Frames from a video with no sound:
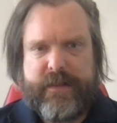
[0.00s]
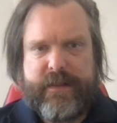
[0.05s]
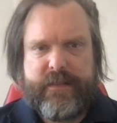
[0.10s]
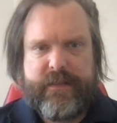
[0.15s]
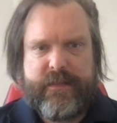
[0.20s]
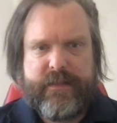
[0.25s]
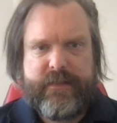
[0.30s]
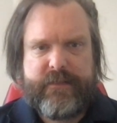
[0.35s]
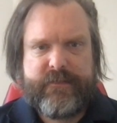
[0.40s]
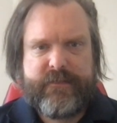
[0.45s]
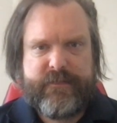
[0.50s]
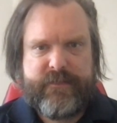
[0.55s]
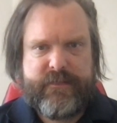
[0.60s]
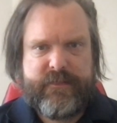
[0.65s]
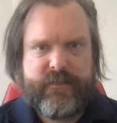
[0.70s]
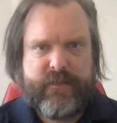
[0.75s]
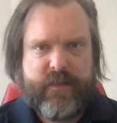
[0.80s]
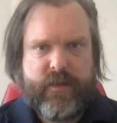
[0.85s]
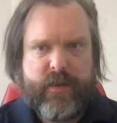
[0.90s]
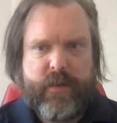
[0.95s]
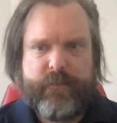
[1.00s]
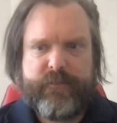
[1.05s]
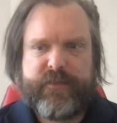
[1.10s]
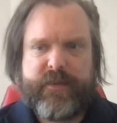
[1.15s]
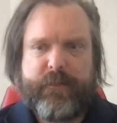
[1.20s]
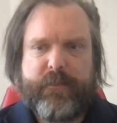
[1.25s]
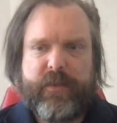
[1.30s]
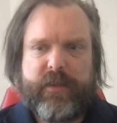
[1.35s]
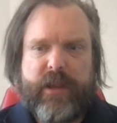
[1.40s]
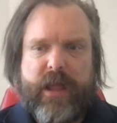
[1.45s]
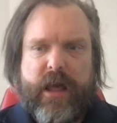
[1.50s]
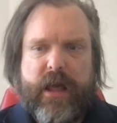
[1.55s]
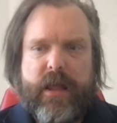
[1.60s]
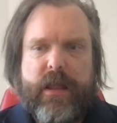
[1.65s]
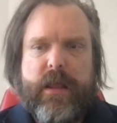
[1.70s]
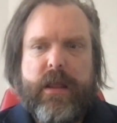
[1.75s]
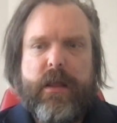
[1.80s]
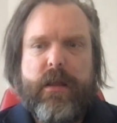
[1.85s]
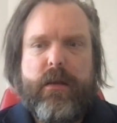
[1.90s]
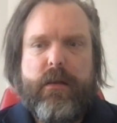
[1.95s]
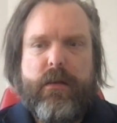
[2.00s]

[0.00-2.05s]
It comes up a lot